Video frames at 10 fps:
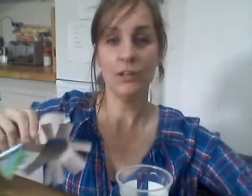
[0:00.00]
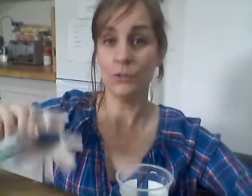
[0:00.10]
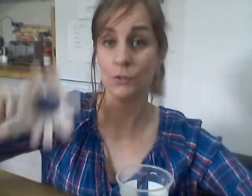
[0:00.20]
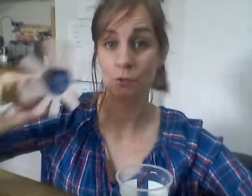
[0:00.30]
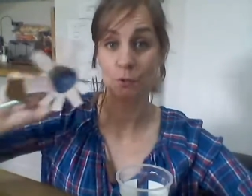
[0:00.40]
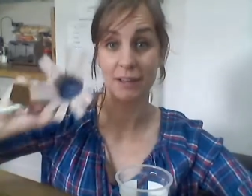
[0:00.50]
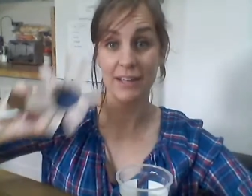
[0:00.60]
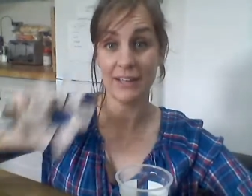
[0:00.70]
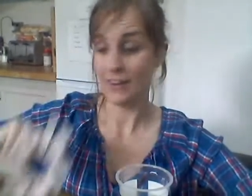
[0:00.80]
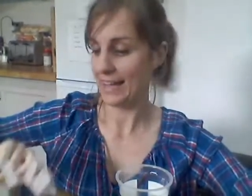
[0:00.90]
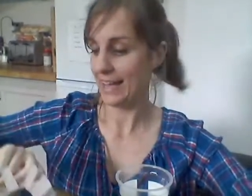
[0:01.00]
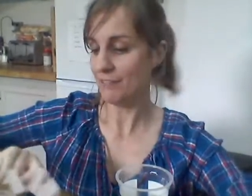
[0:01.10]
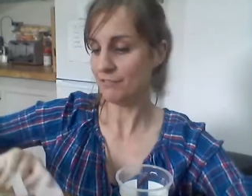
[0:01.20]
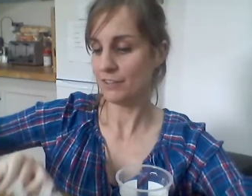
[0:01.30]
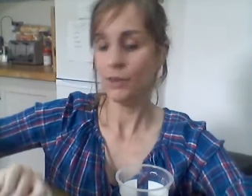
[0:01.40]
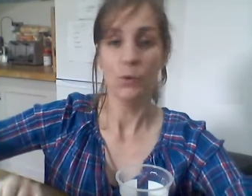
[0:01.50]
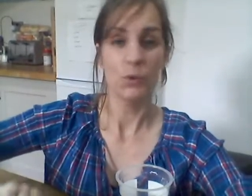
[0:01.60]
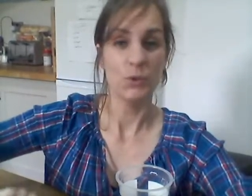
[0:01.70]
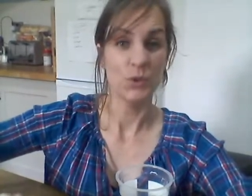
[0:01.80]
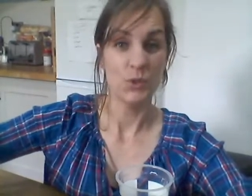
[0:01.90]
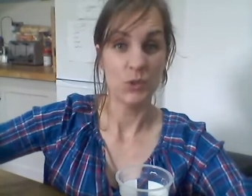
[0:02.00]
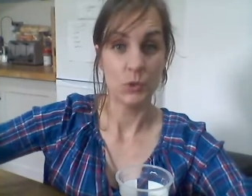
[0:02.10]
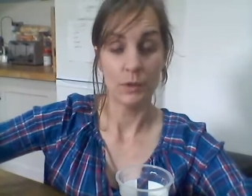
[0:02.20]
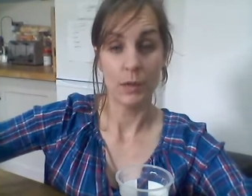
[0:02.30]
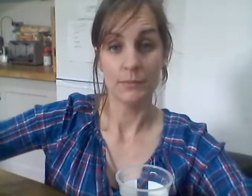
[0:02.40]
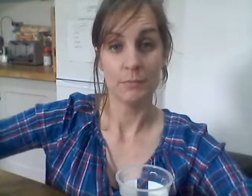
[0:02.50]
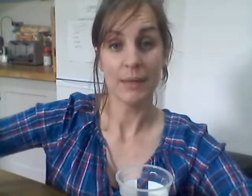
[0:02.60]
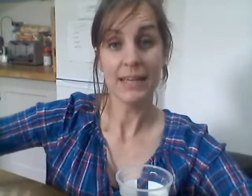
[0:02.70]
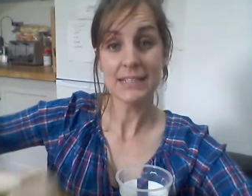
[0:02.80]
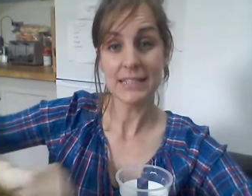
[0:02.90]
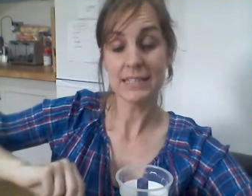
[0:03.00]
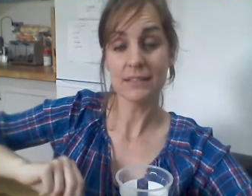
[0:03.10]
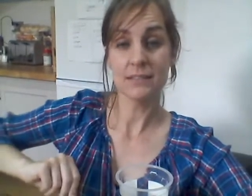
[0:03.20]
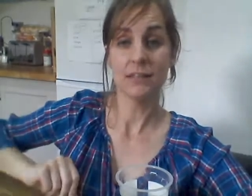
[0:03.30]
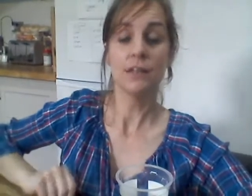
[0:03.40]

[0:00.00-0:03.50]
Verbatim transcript: You can do it like I have, or you could do it some paintings,